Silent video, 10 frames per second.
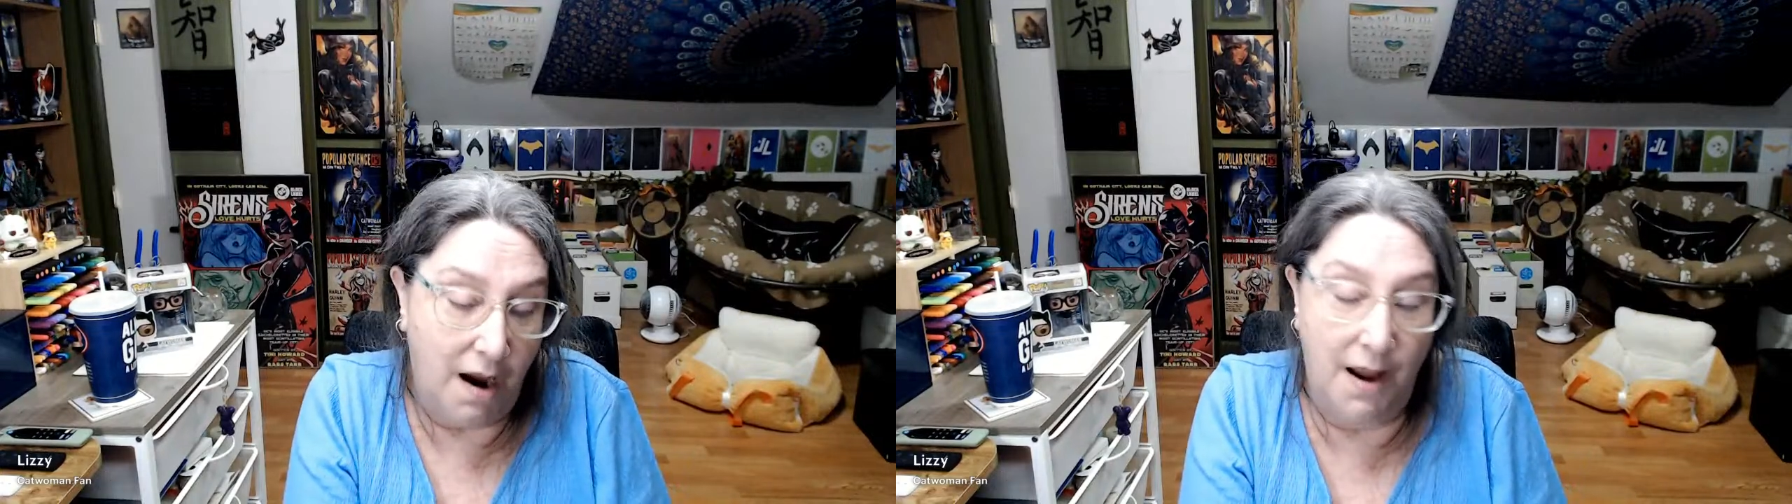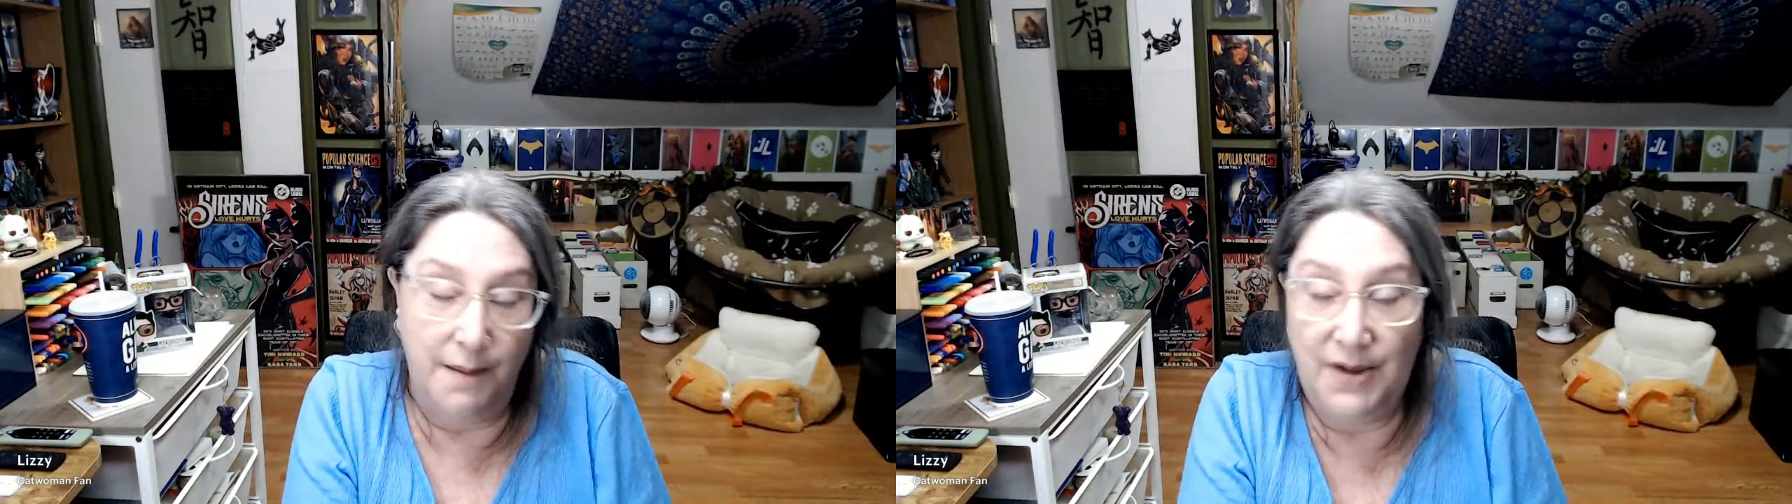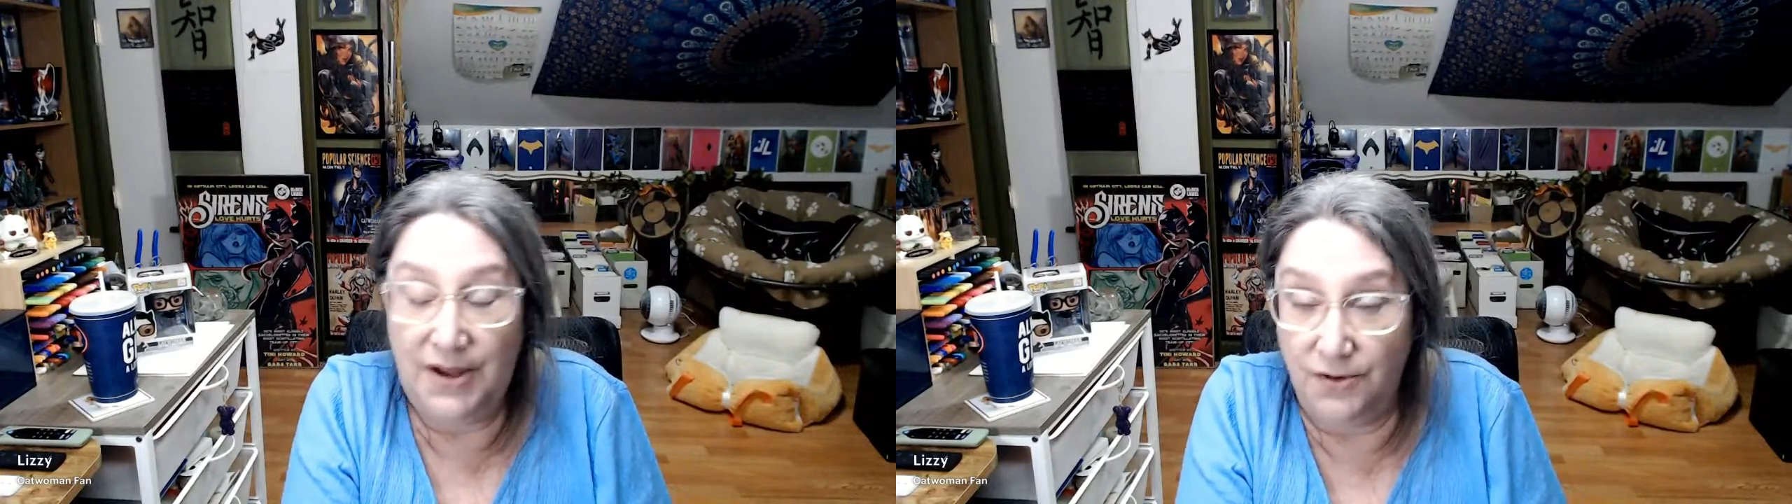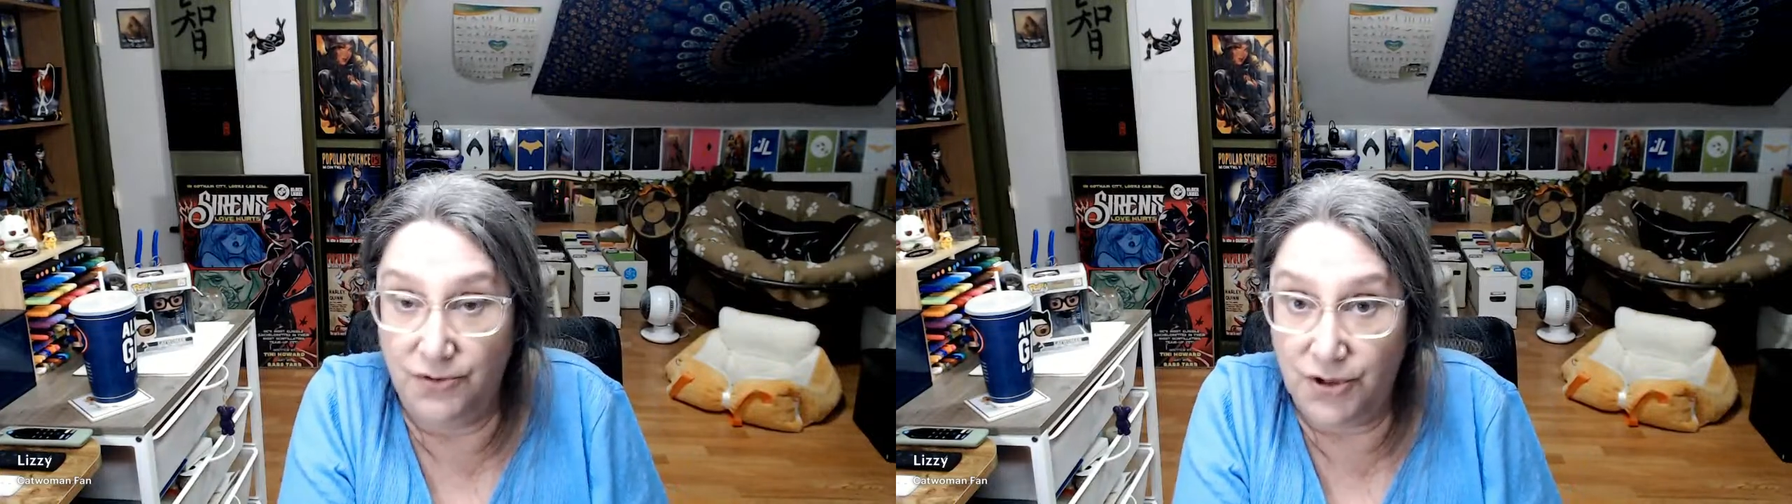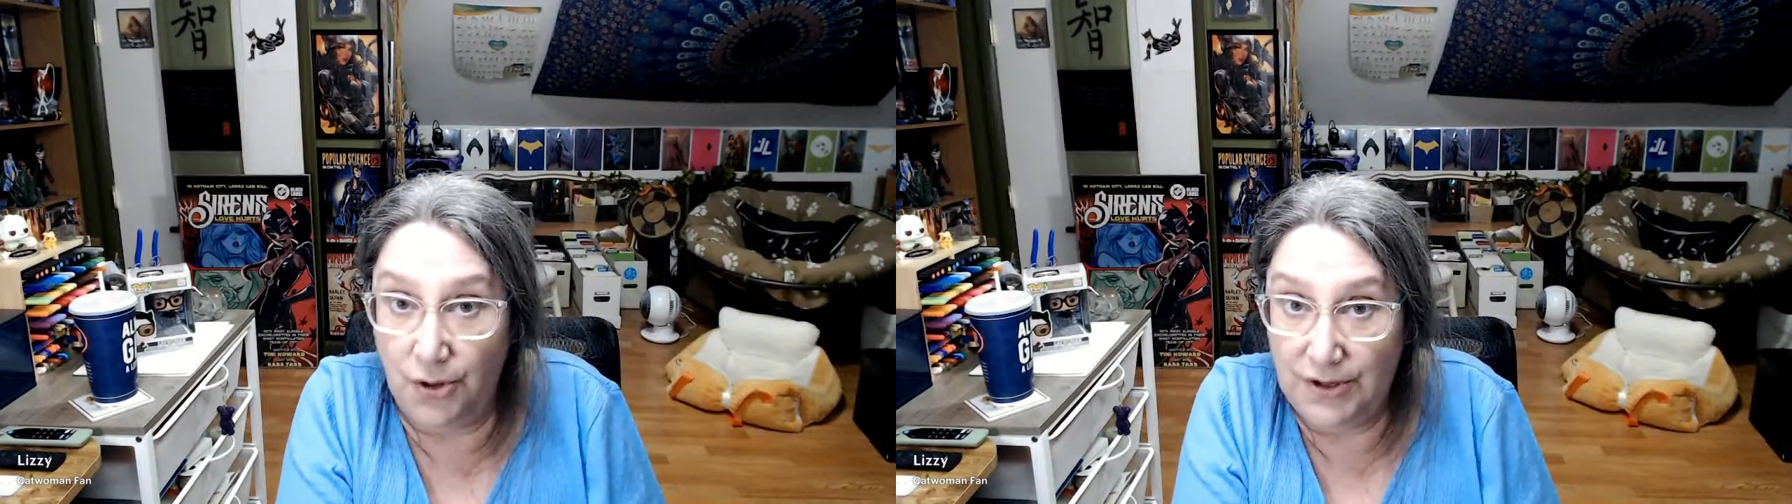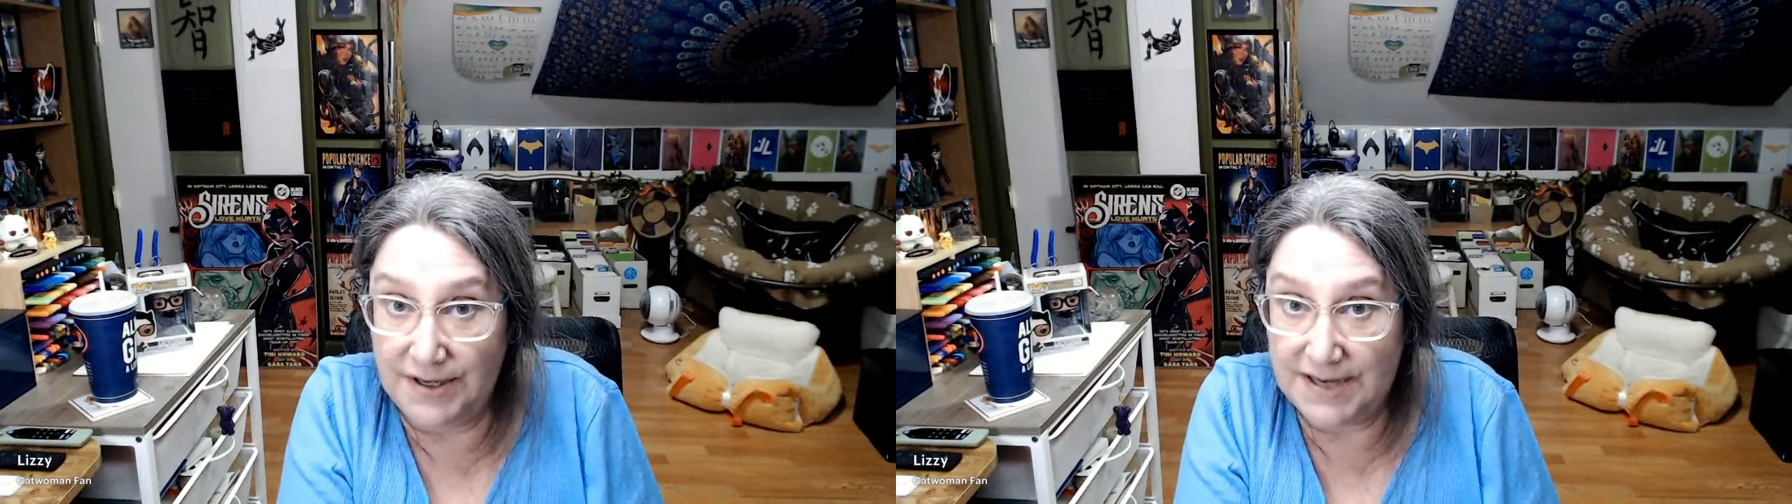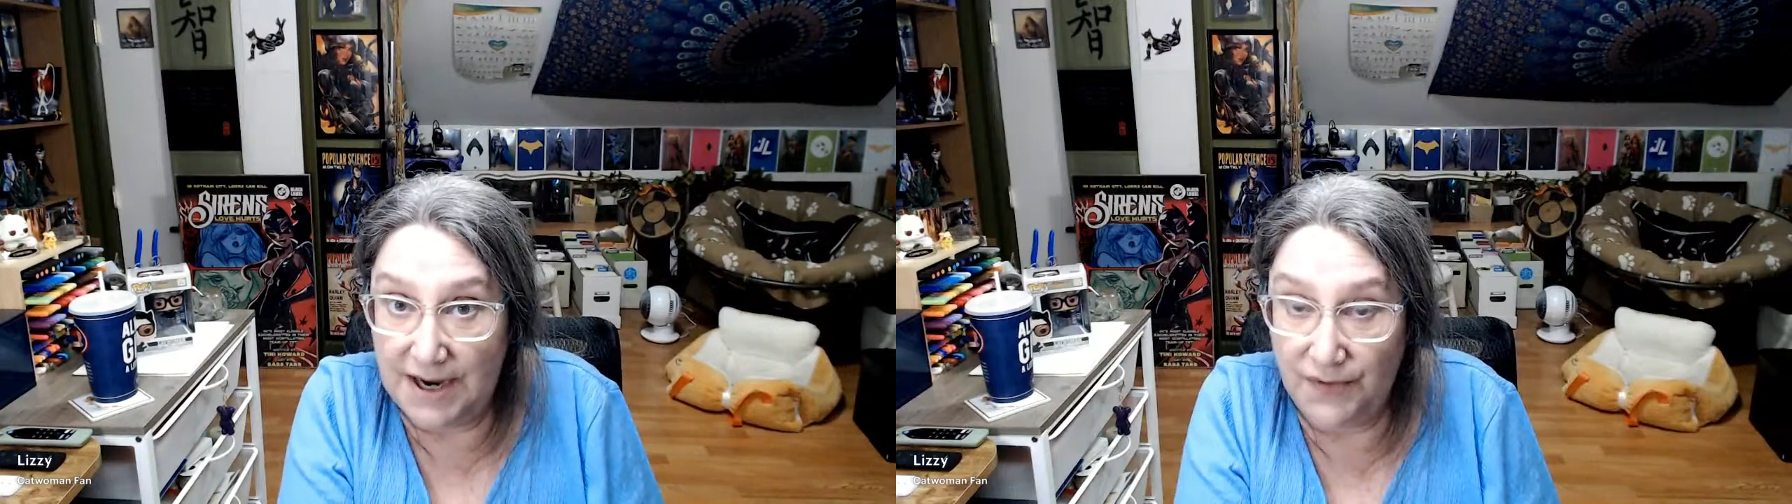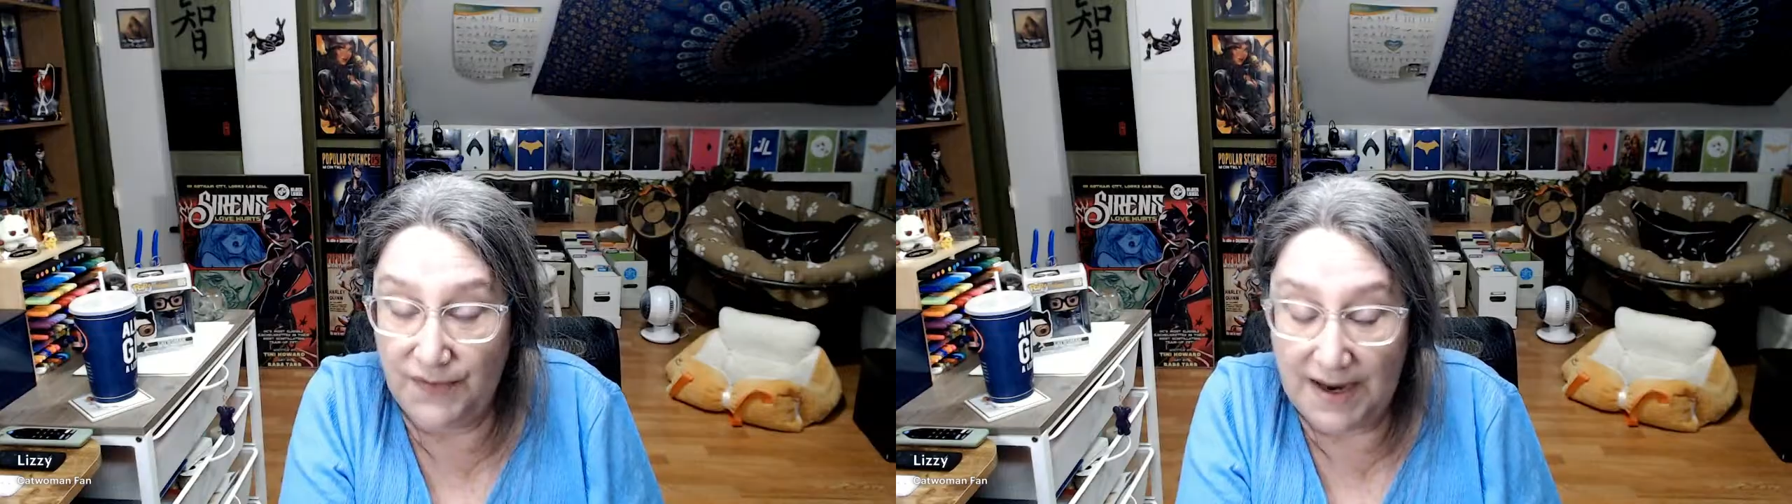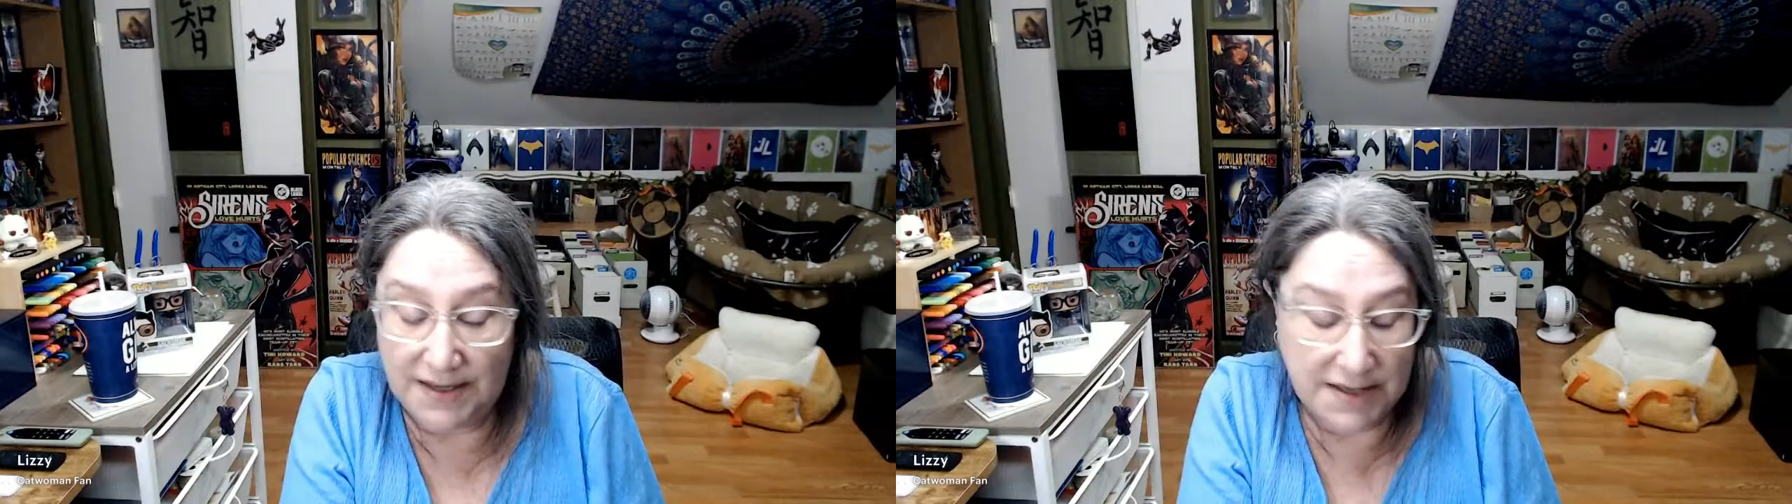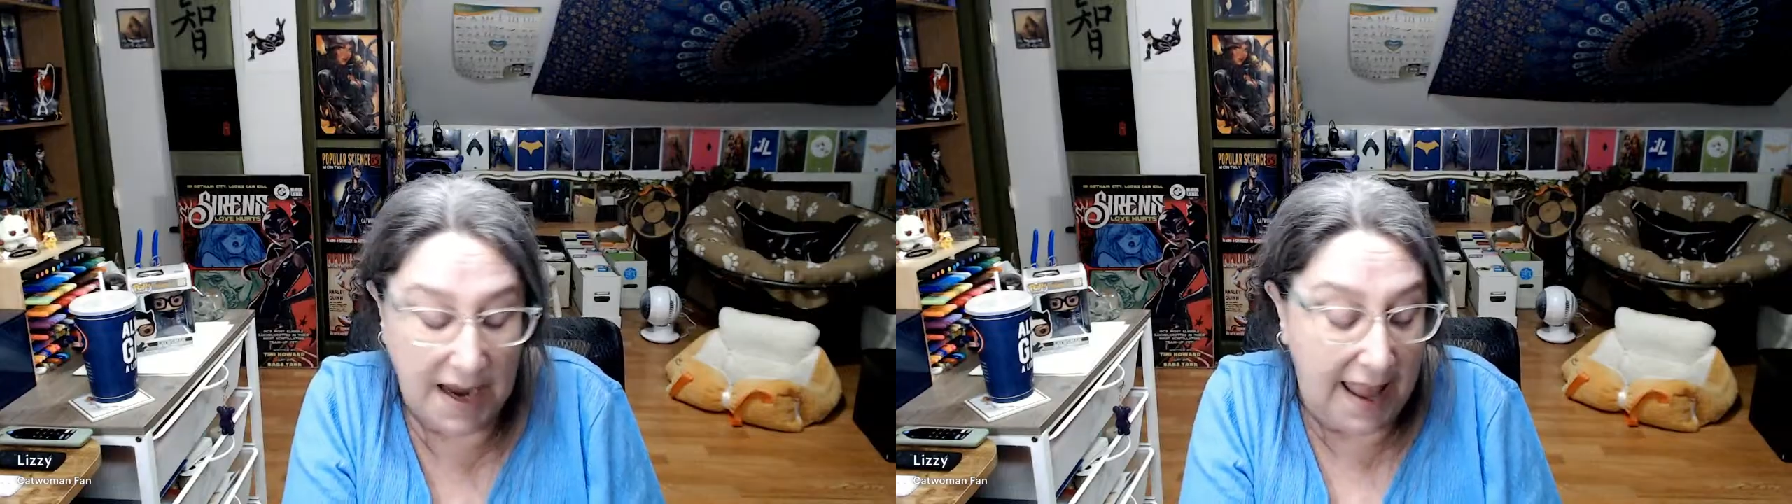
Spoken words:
I'm a huge Cloak and Dagger fan,